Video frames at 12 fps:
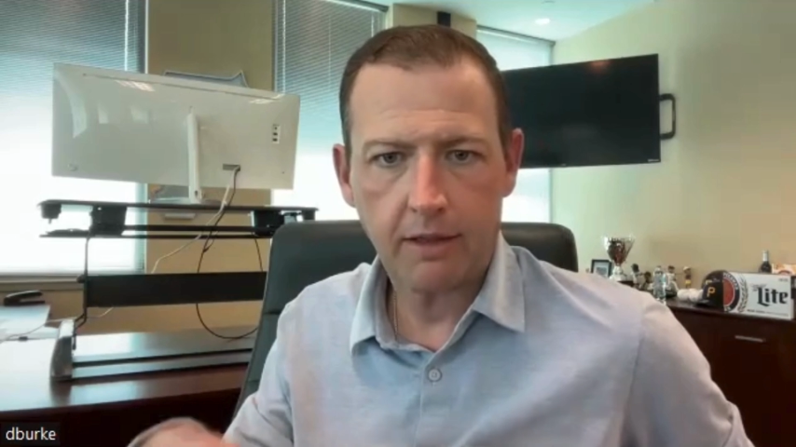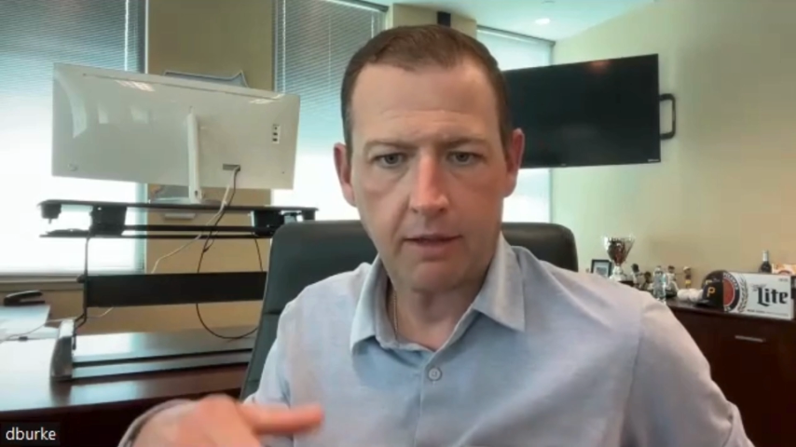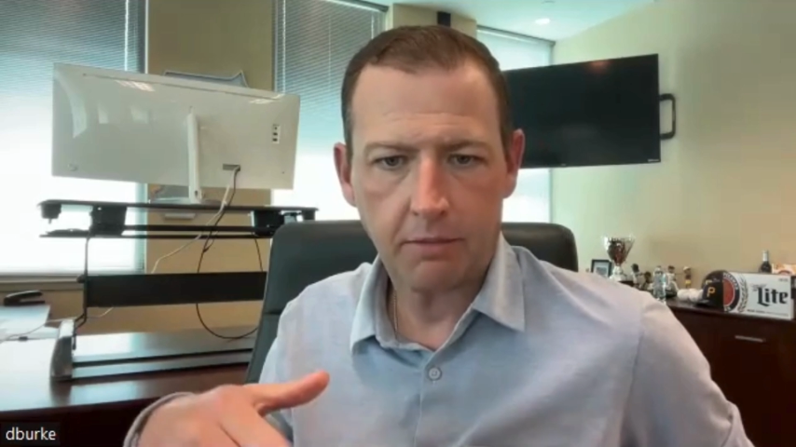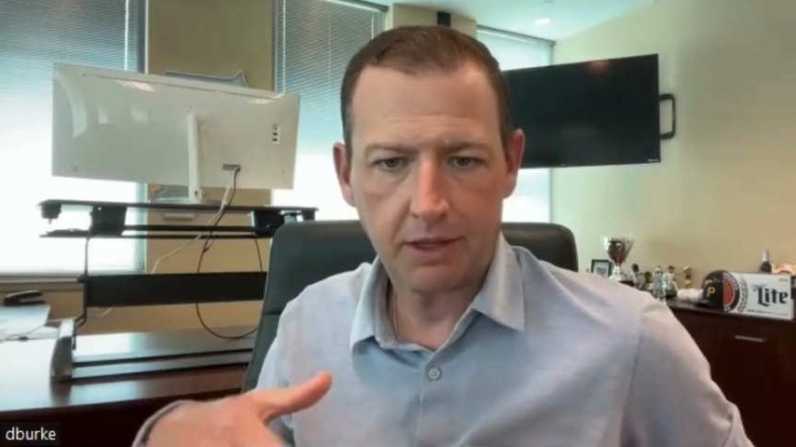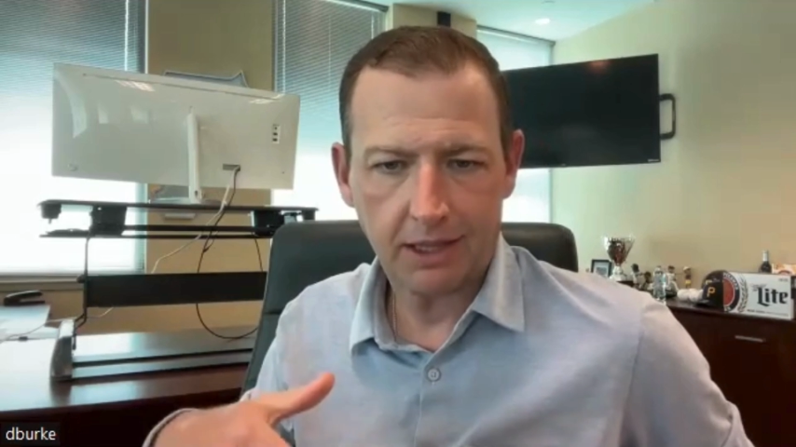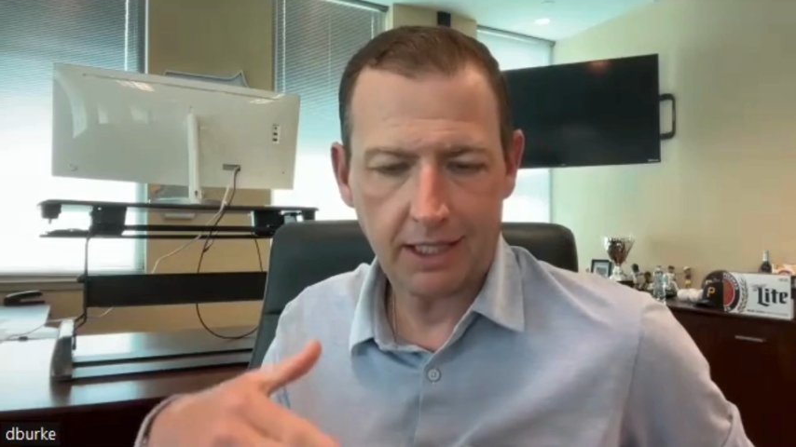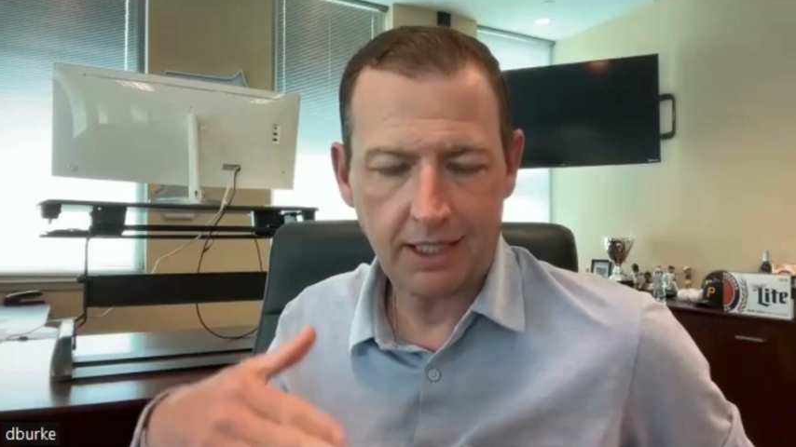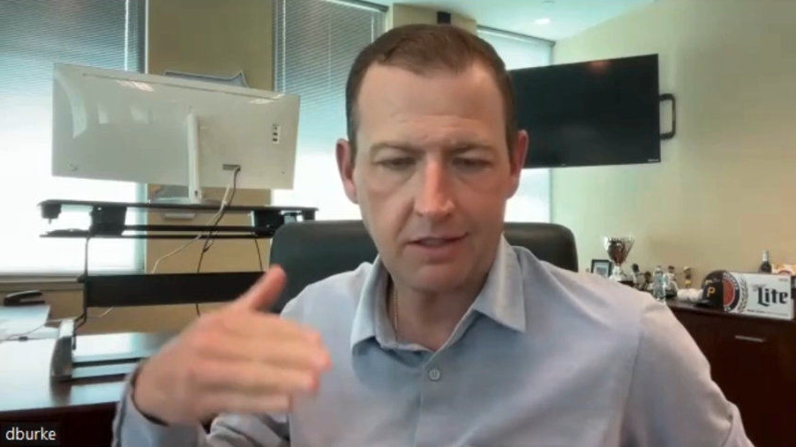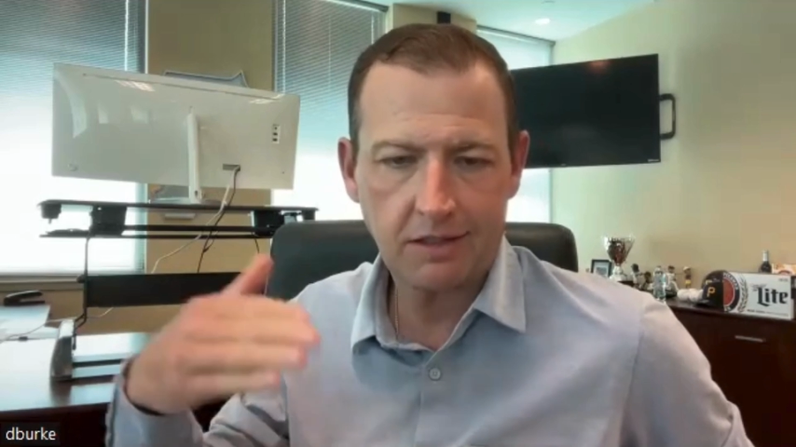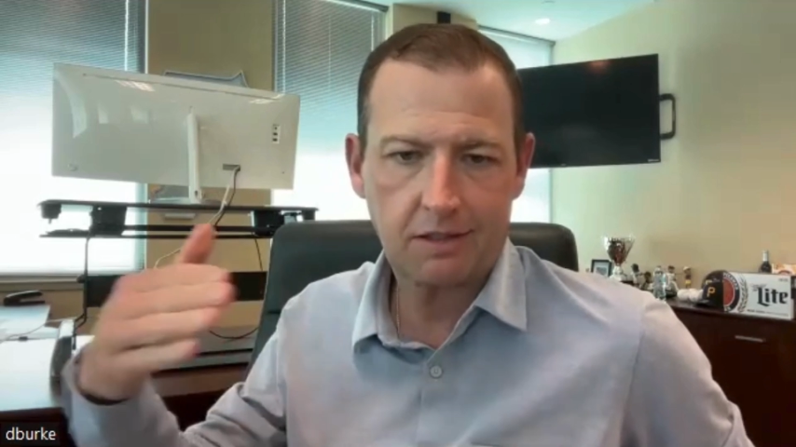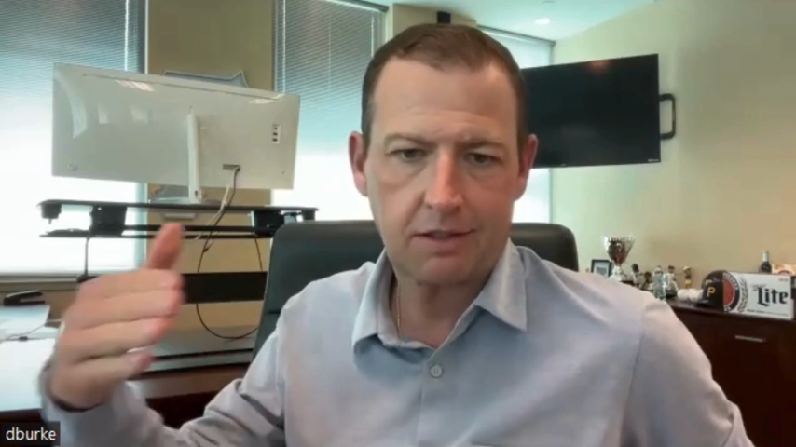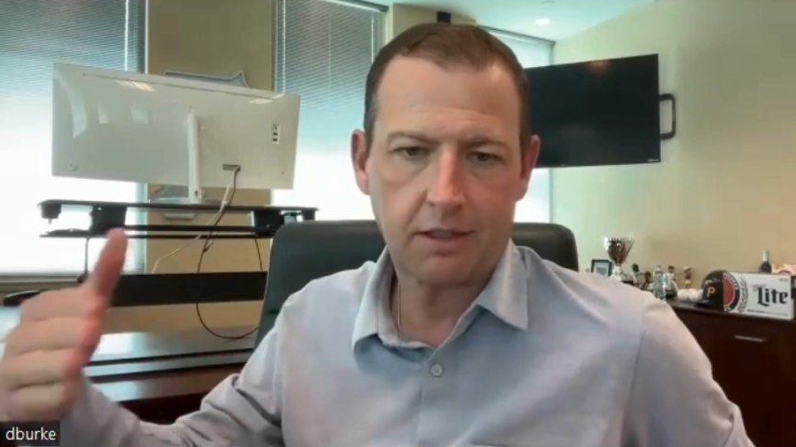the
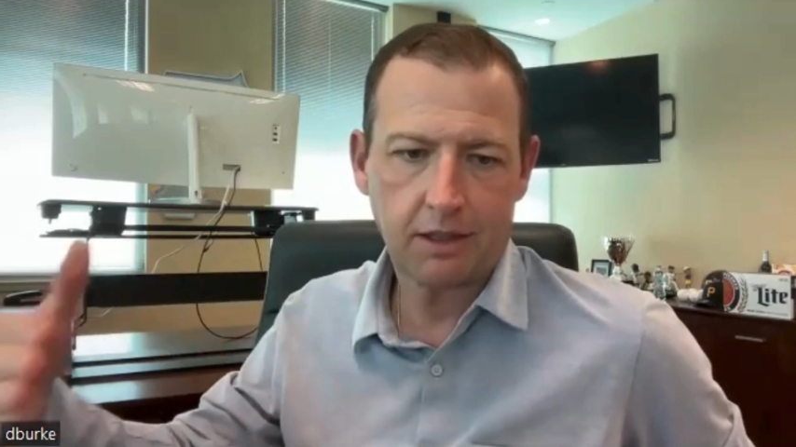least